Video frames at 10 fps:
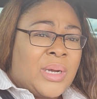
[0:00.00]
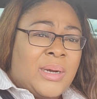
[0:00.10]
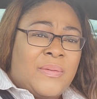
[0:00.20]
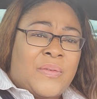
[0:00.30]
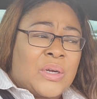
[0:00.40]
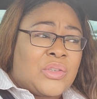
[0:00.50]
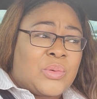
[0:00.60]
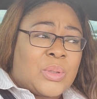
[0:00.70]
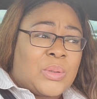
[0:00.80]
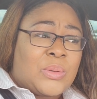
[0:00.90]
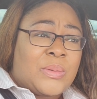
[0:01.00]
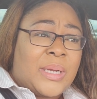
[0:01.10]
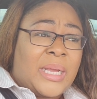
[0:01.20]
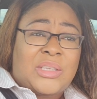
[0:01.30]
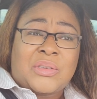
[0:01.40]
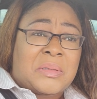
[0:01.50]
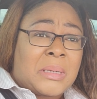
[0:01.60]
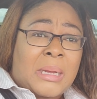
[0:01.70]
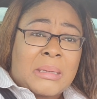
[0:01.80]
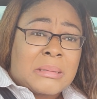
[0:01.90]
a virtual
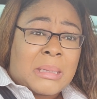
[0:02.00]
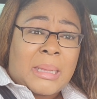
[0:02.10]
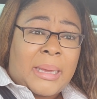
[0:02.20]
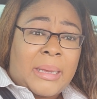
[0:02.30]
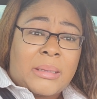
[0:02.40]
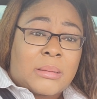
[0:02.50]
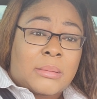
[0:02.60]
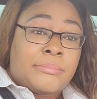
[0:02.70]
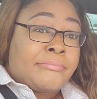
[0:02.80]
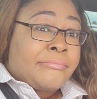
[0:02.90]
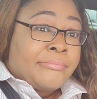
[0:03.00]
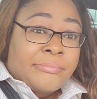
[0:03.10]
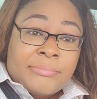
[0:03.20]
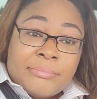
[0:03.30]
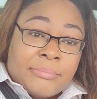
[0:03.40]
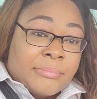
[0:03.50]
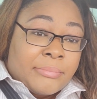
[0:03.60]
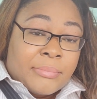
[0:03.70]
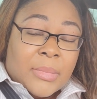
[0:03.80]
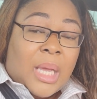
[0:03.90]
exercise class
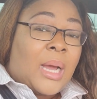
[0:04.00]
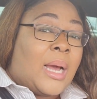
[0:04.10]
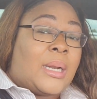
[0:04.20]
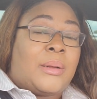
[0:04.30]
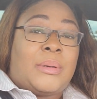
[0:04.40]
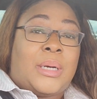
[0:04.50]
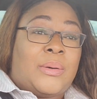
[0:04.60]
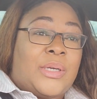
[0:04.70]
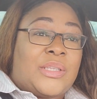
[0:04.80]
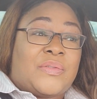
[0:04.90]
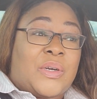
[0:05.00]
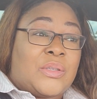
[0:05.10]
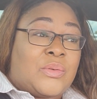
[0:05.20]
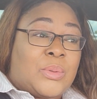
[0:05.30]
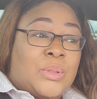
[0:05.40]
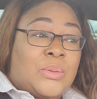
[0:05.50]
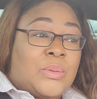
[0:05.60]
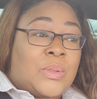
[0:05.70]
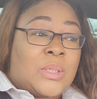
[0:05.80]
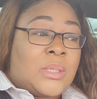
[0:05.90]
i don't know it's virtual
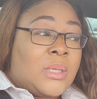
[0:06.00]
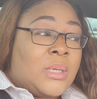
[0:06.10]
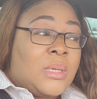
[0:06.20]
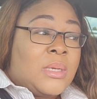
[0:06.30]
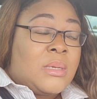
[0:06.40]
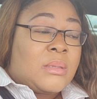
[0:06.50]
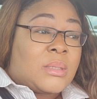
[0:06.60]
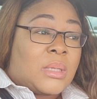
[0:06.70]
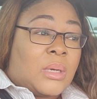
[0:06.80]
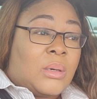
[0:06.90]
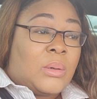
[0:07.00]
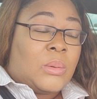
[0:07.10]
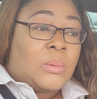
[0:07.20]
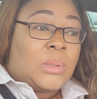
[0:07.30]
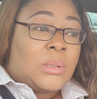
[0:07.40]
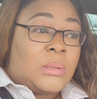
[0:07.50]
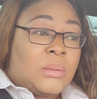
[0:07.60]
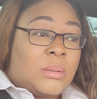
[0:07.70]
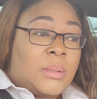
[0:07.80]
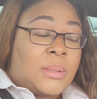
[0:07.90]
so
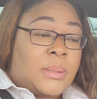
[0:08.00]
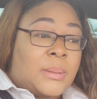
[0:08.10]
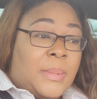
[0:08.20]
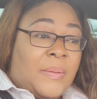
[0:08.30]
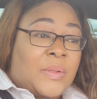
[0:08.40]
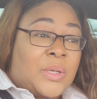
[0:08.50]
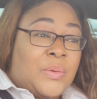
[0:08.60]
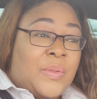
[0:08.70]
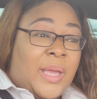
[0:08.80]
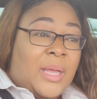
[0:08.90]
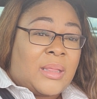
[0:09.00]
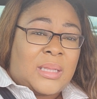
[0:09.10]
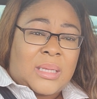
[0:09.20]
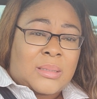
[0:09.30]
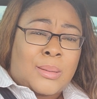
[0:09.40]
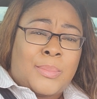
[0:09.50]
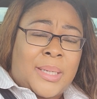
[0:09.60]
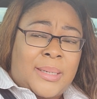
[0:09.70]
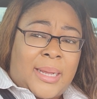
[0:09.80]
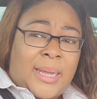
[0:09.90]
um i have to do that i think that's on
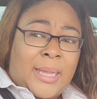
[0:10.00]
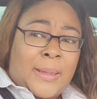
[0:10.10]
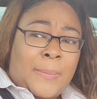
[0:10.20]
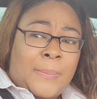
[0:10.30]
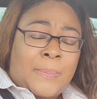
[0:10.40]
monday